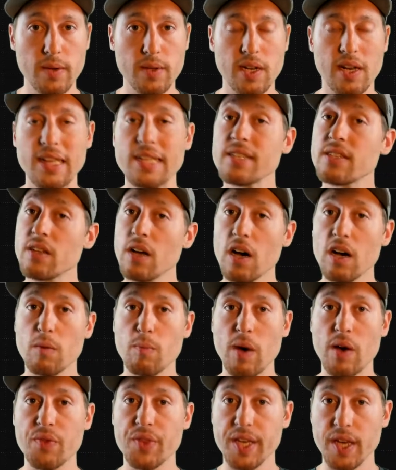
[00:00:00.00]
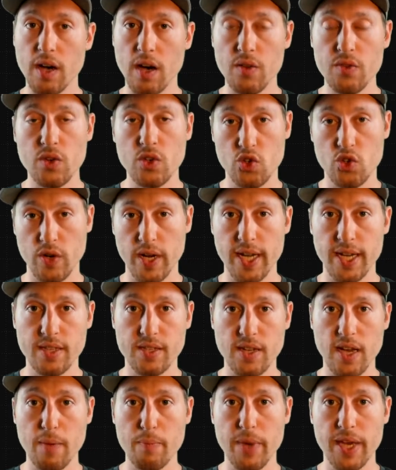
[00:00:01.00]
Now let's talk about the other trades
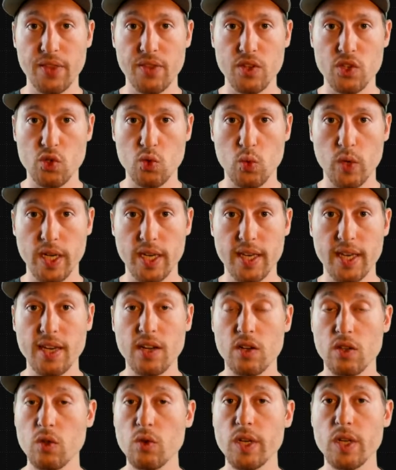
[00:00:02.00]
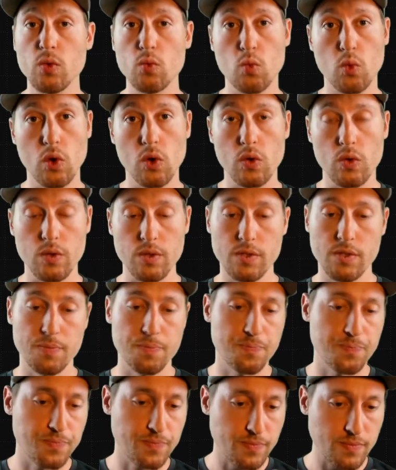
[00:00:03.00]
I made this week, including
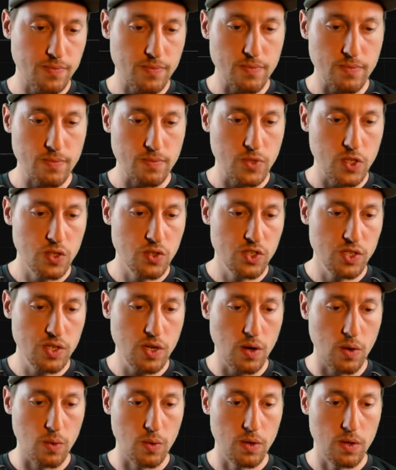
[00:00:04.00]
rolls. So